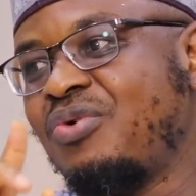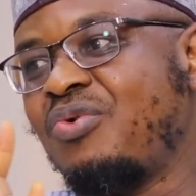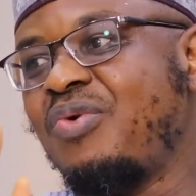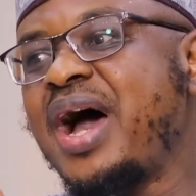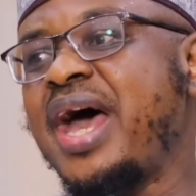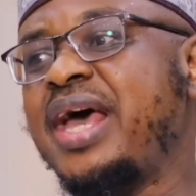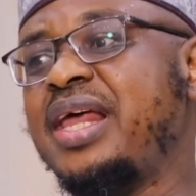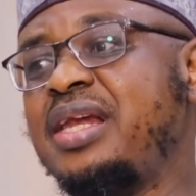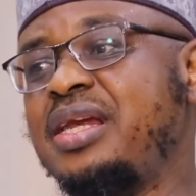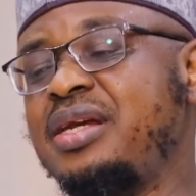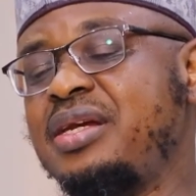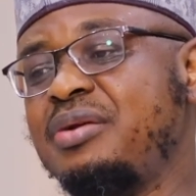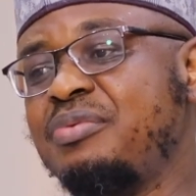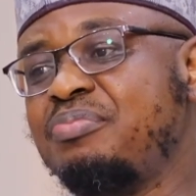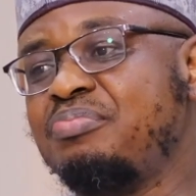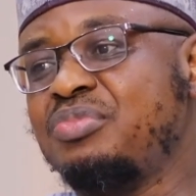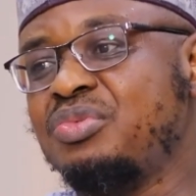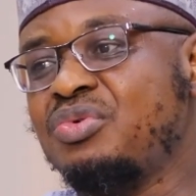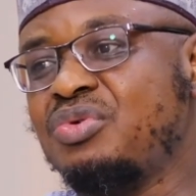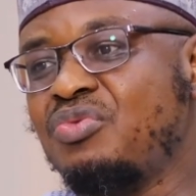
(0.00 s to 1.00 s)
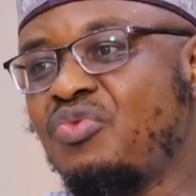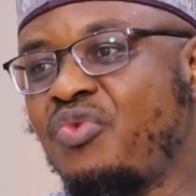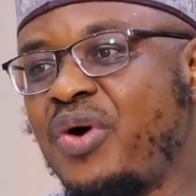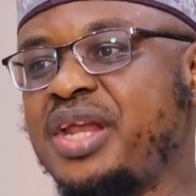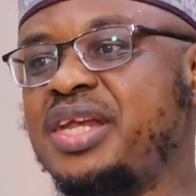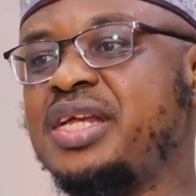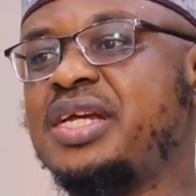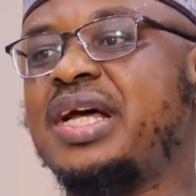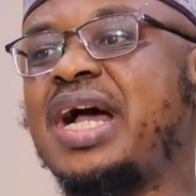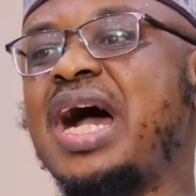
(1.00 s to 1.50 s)
While
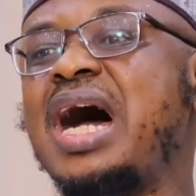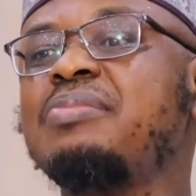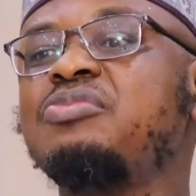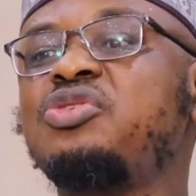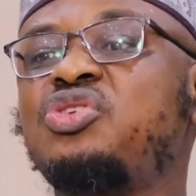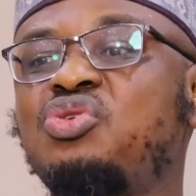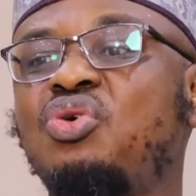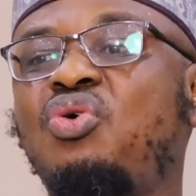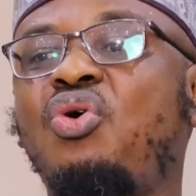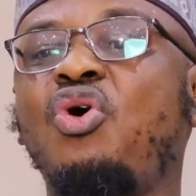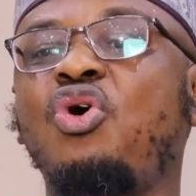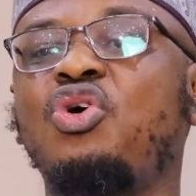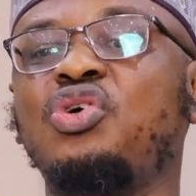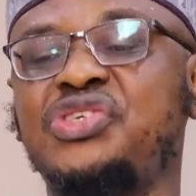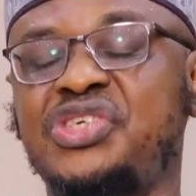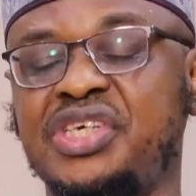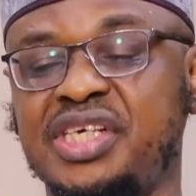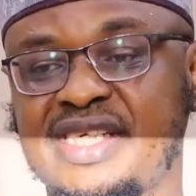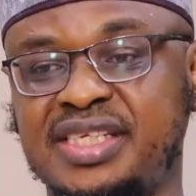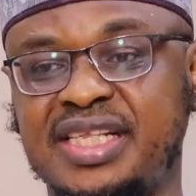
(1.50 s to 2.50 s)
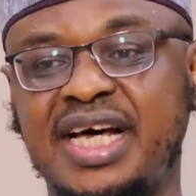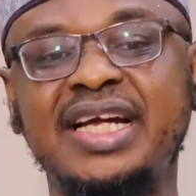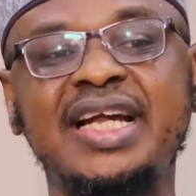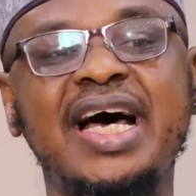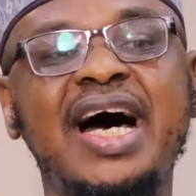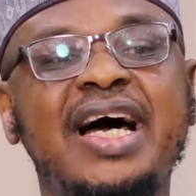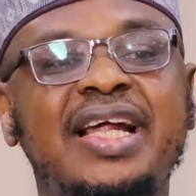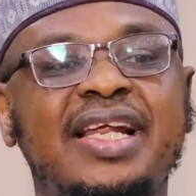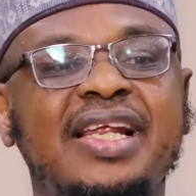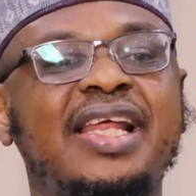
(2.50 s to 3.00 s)
when it comes to courses
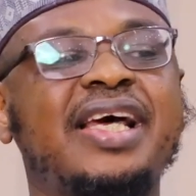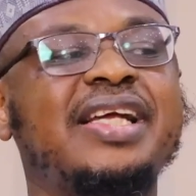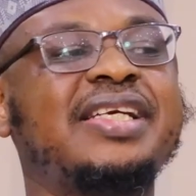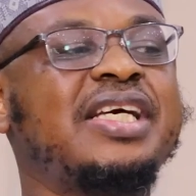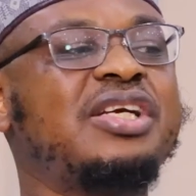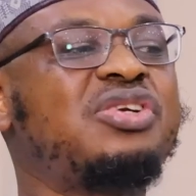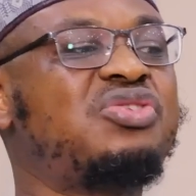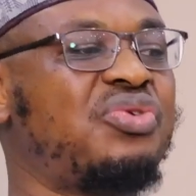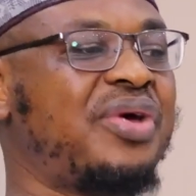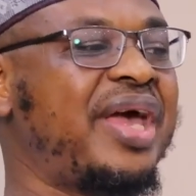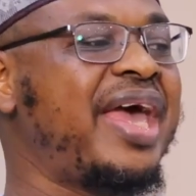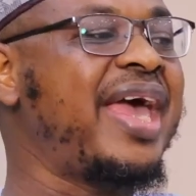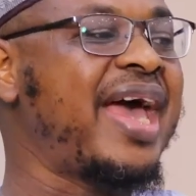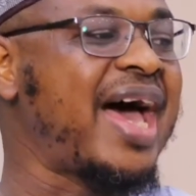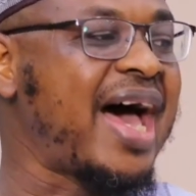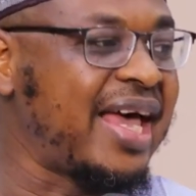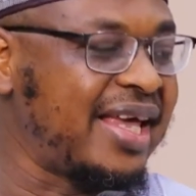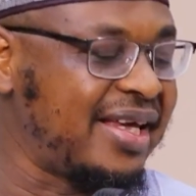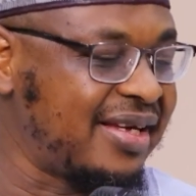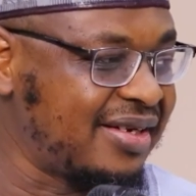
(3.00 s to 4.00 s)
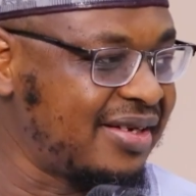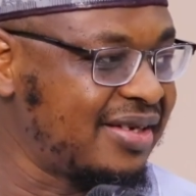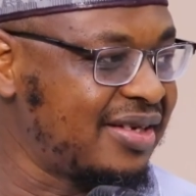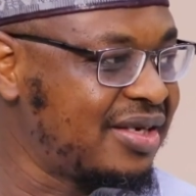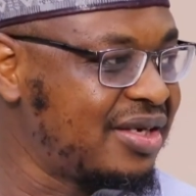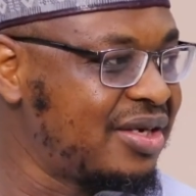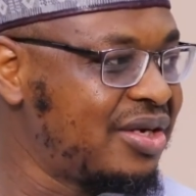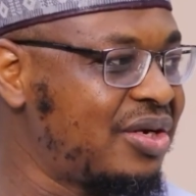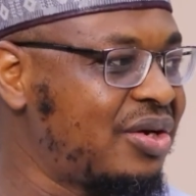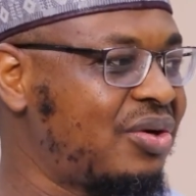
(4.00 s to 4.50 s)
that are related to AI,
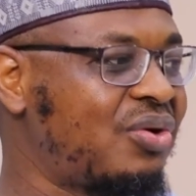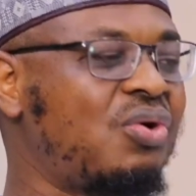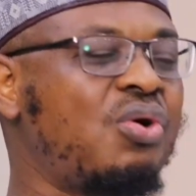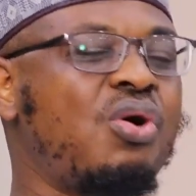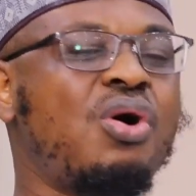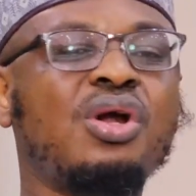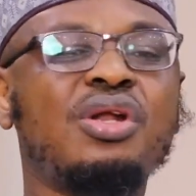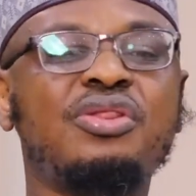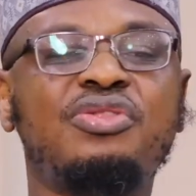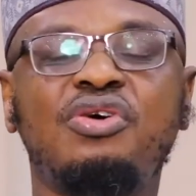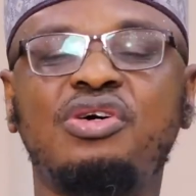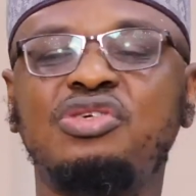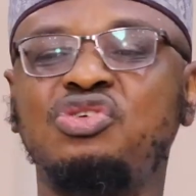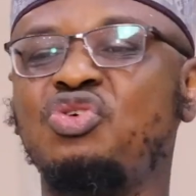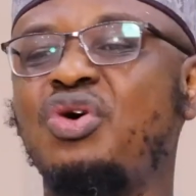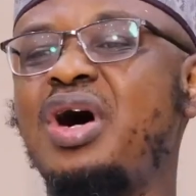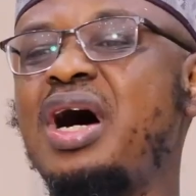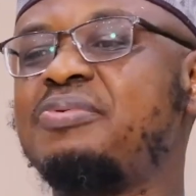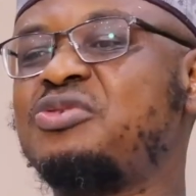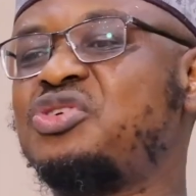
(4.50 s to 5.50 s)
all those who